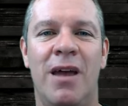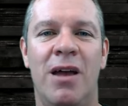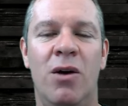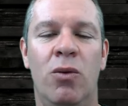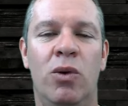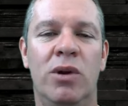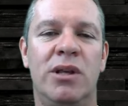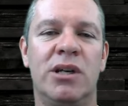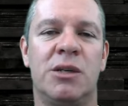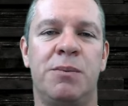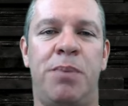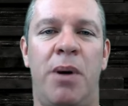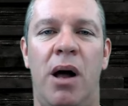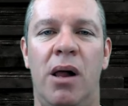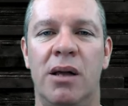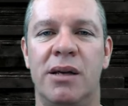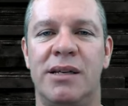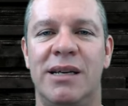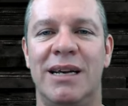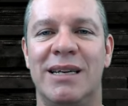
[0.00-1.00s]
with this
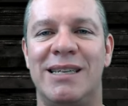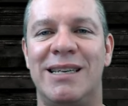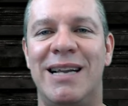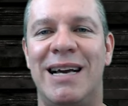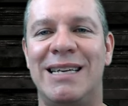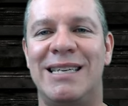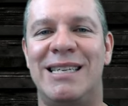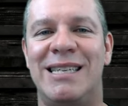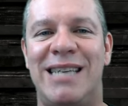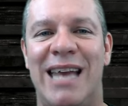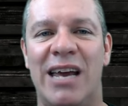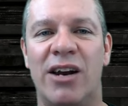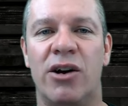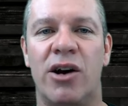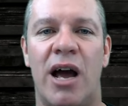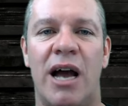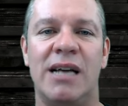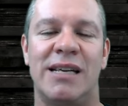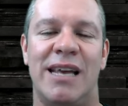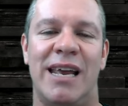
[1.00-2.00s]
policy, it's not
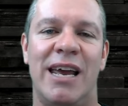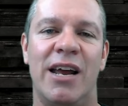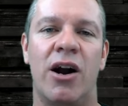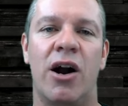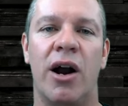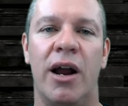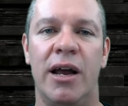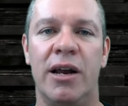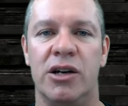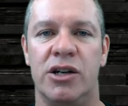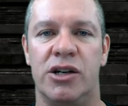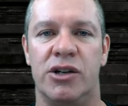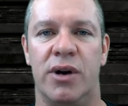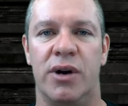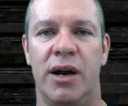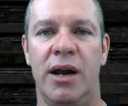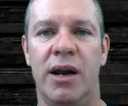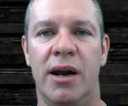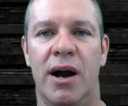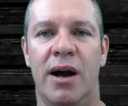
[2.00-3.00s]
standardized in our
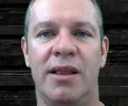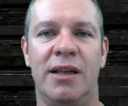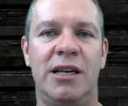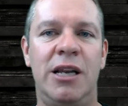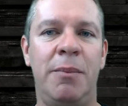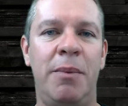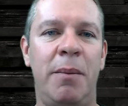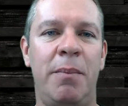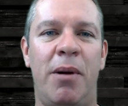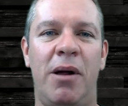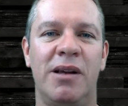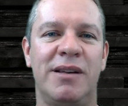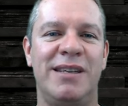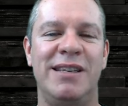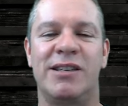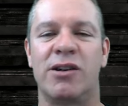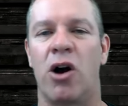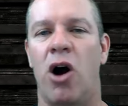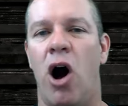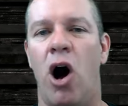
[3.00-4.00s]
industry. All right, the tipping
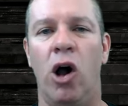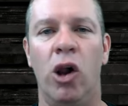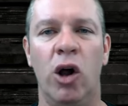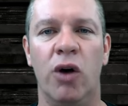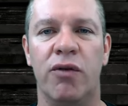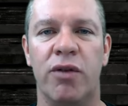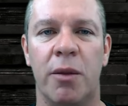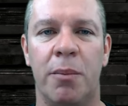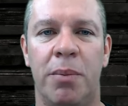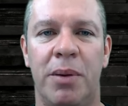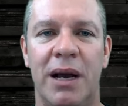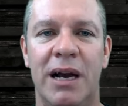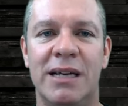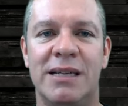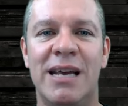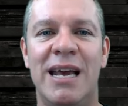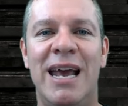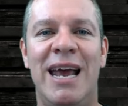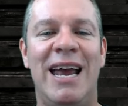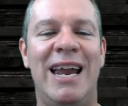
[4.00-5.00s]
policies are all over the place
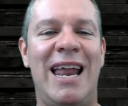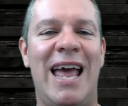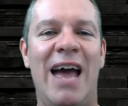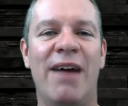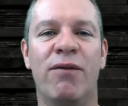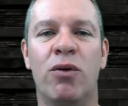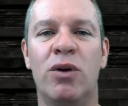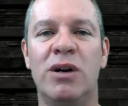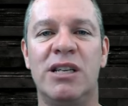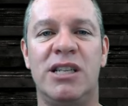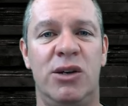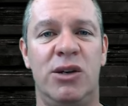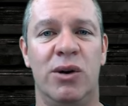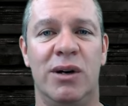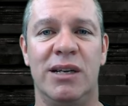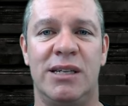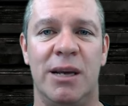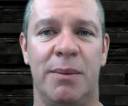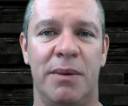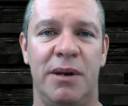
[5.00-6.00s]
and everyone's
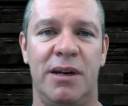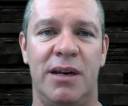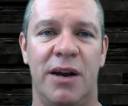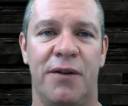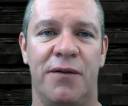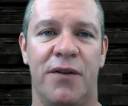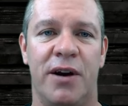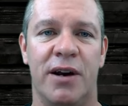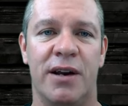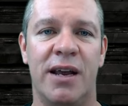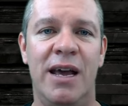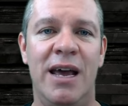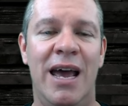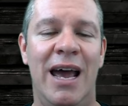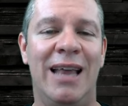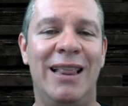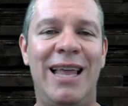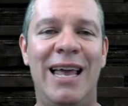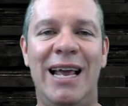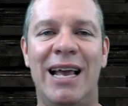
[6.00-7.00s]
doing something different.
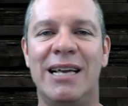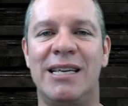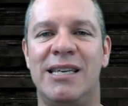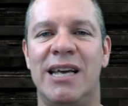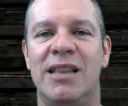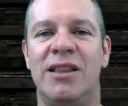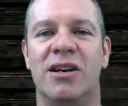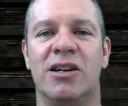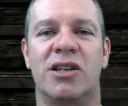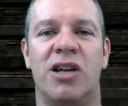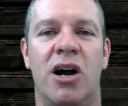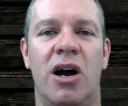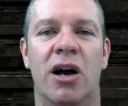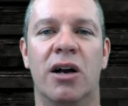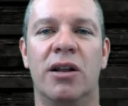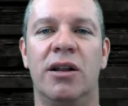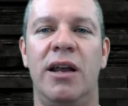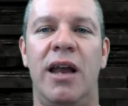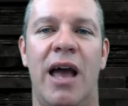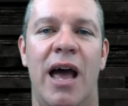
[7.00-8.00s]
And like I said, there's
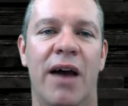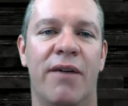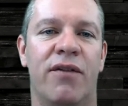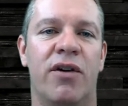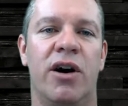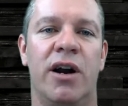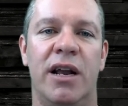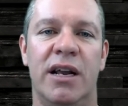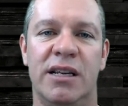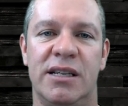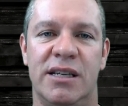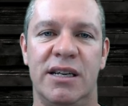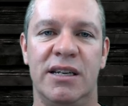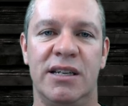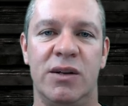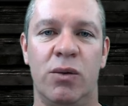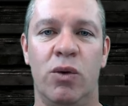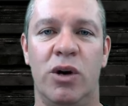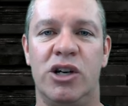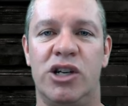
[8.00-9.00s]
hardly ever an instance
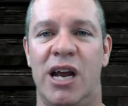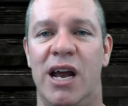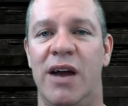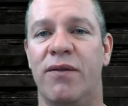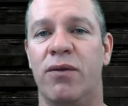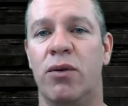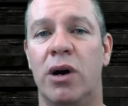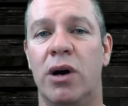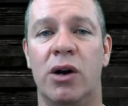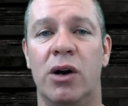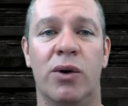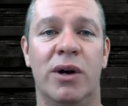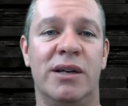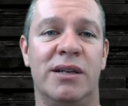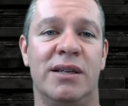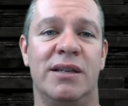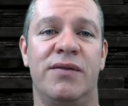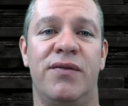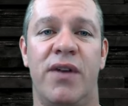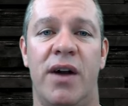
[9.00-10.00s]
in which everyone agrees
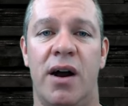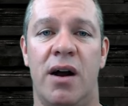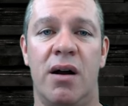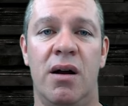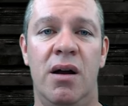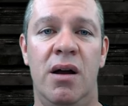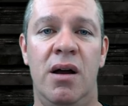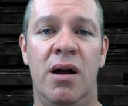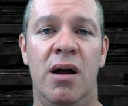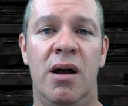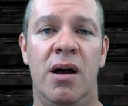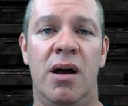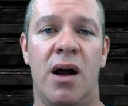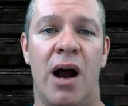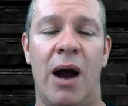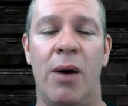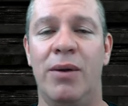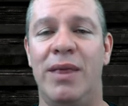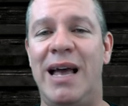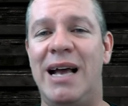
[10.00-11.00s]
it's fair. All
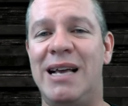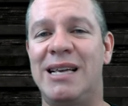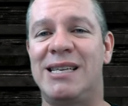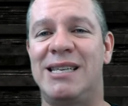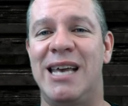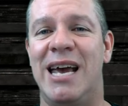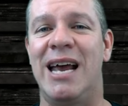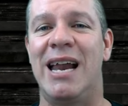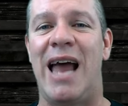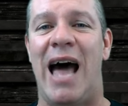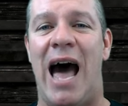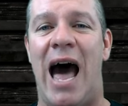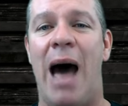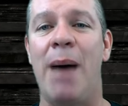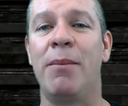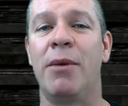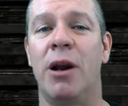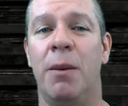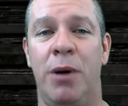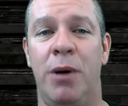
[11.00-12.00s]
right, with that said,
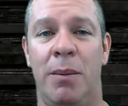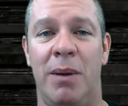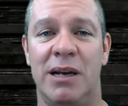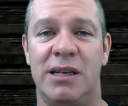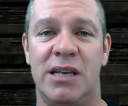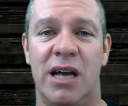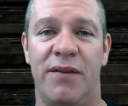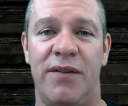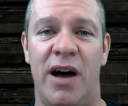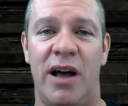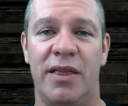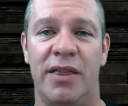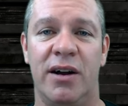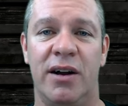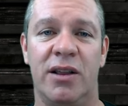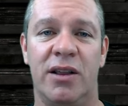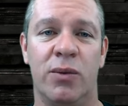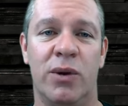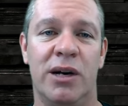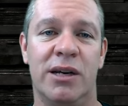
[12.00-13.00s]
I'm gonna put myself out there
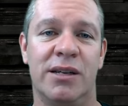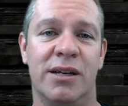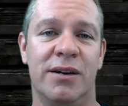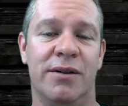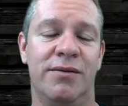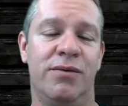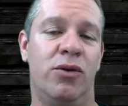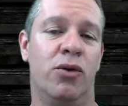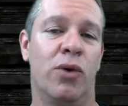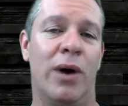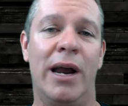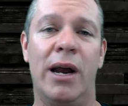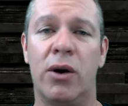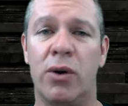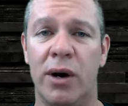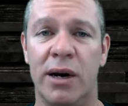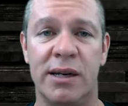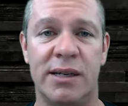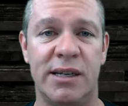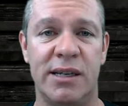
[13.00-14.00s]
at the risk of great
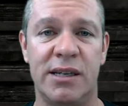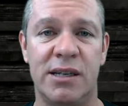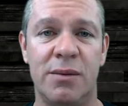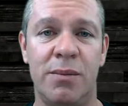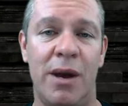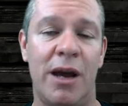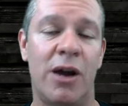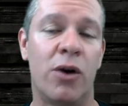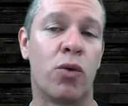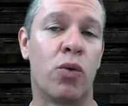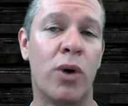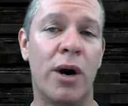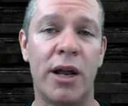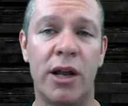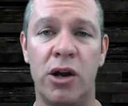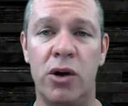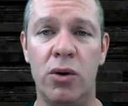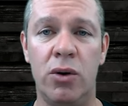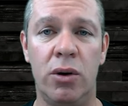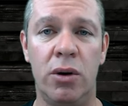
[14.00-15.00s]
criticism and
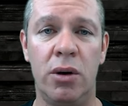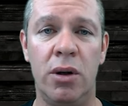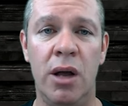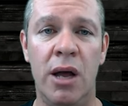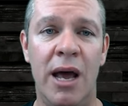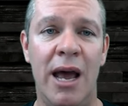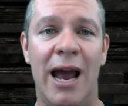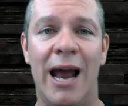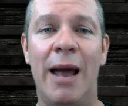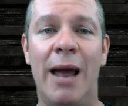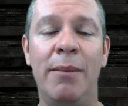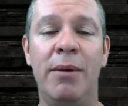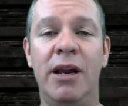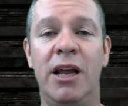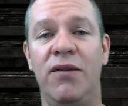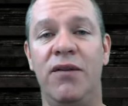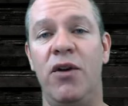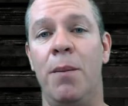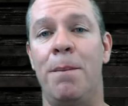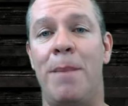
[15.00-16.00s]
ridicule, and I'm gonna
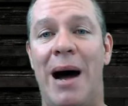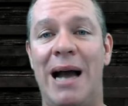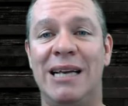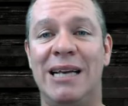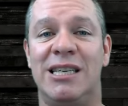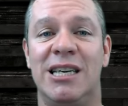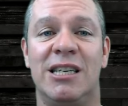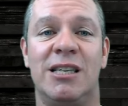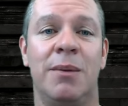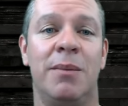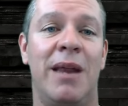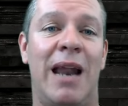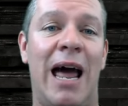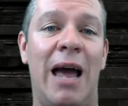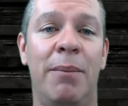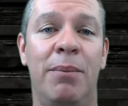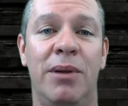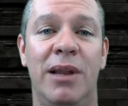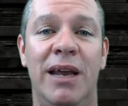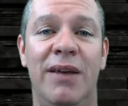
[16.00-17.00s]
give you my system that
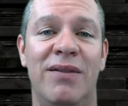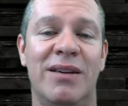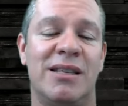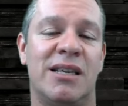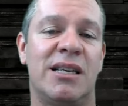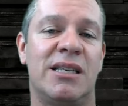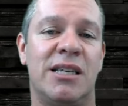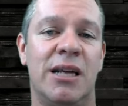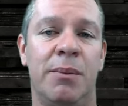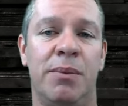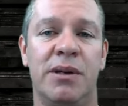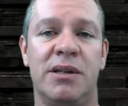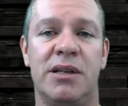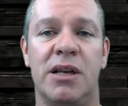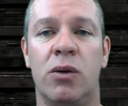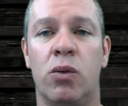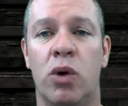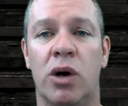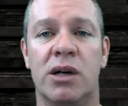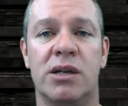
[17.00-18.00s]
I believe is the simplest
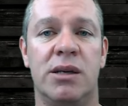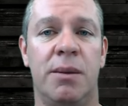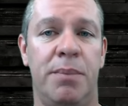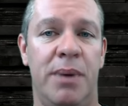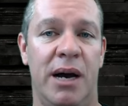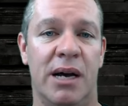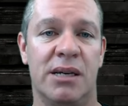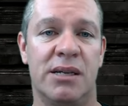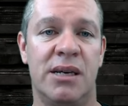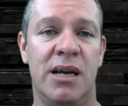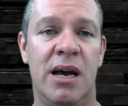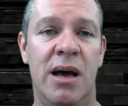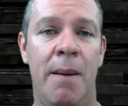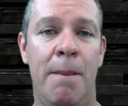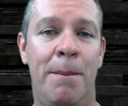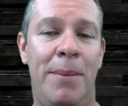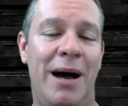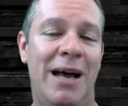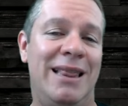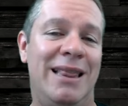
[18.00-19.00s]
and works the best.
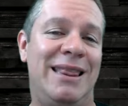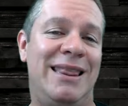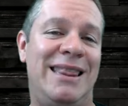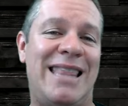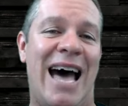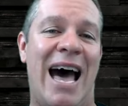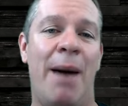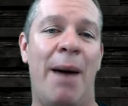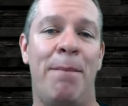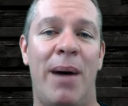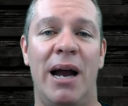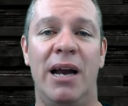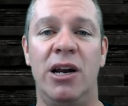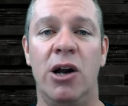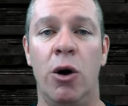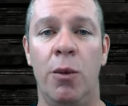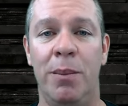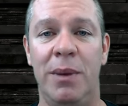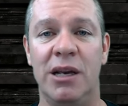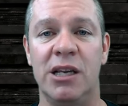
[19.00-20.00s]
But that by
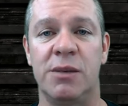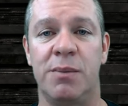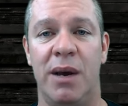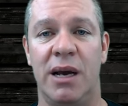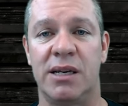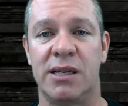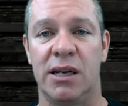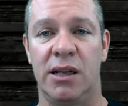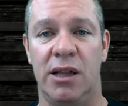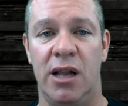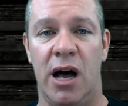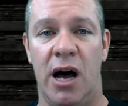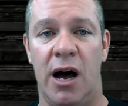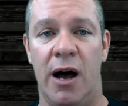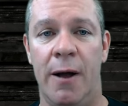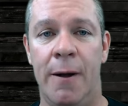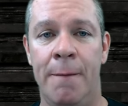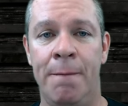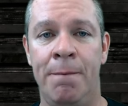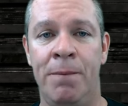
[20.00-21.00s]
no means makes it law.
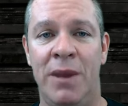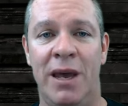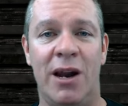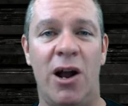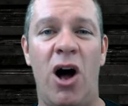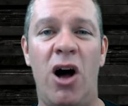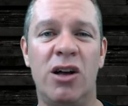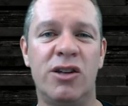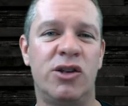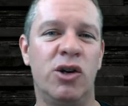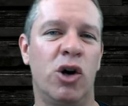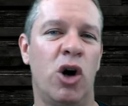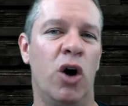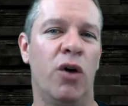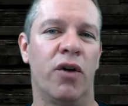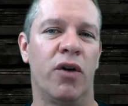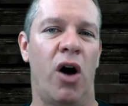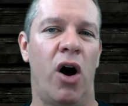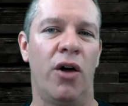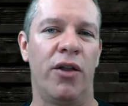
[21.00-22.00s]
And I'll also go
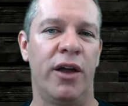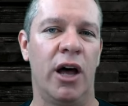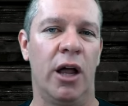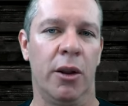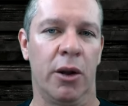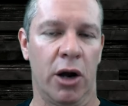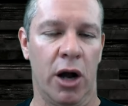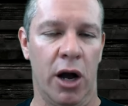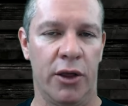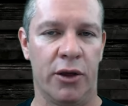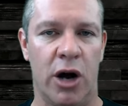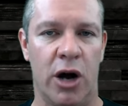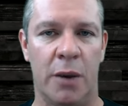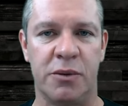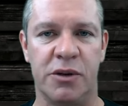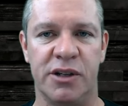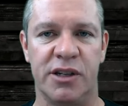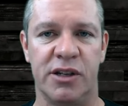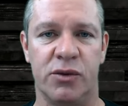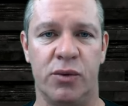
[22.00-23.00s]
over all the other, other
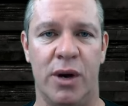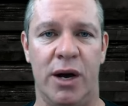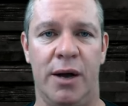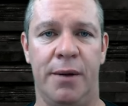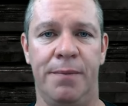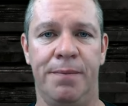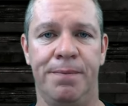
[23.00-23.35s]
options as well.